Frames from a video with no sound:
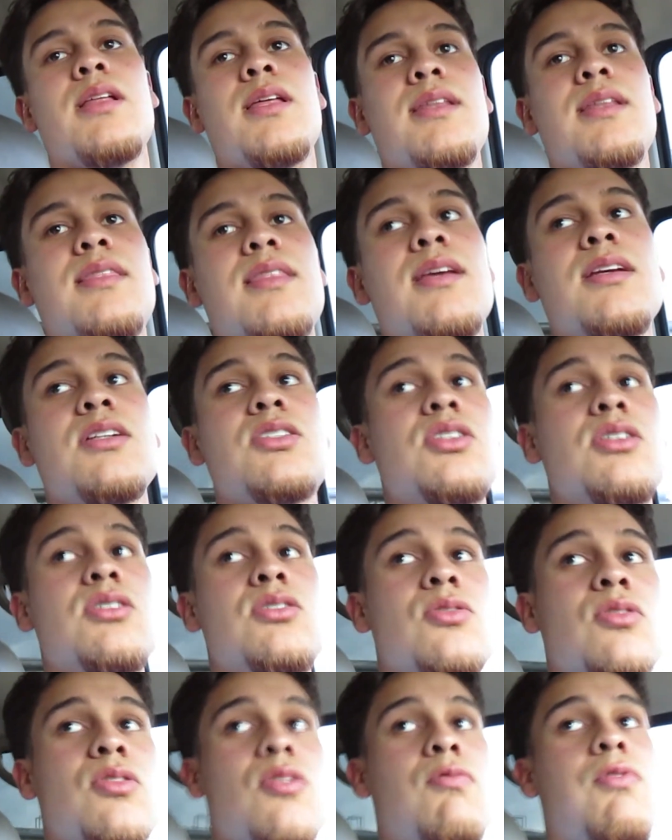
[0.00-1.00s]
and think
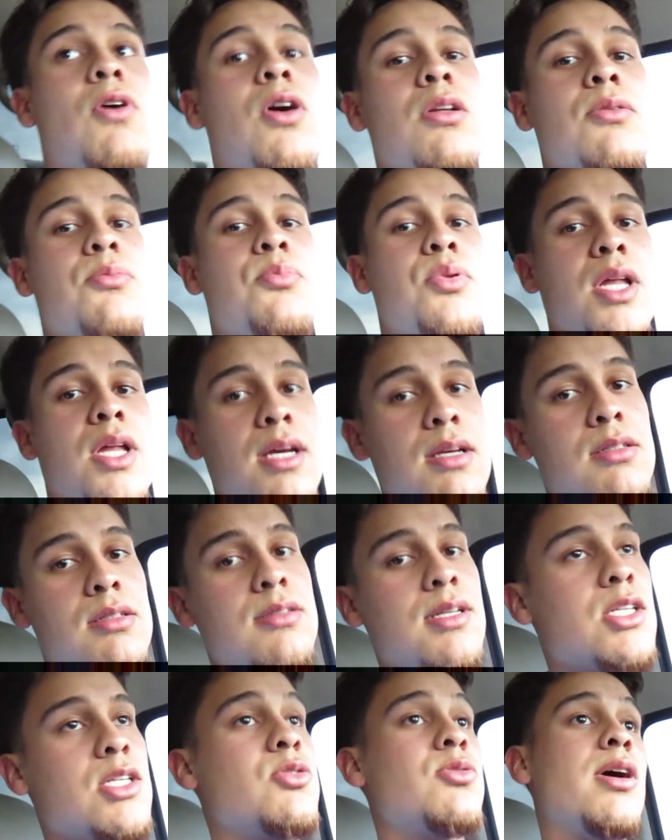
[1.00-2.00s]
shit's gonna fall in place.
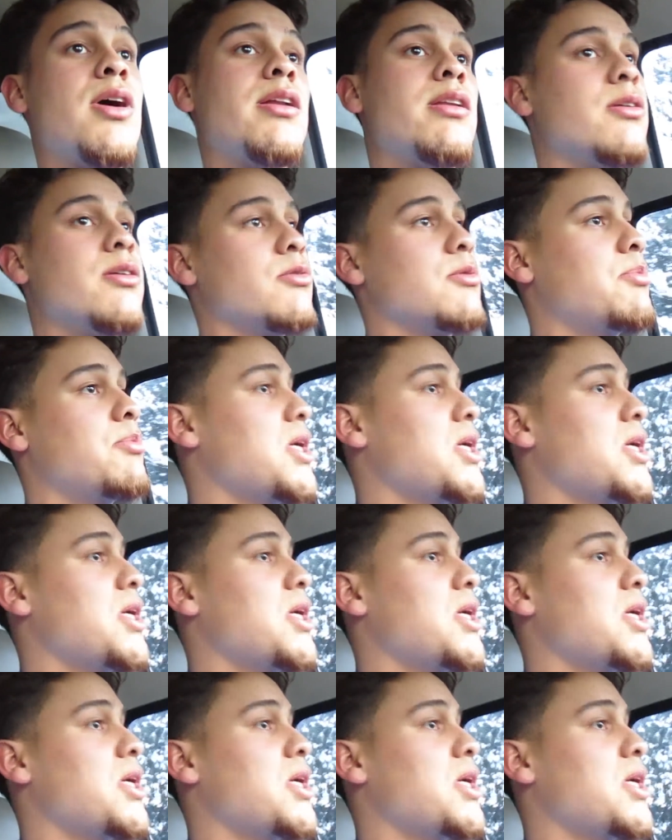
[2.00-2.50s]
That's what I did with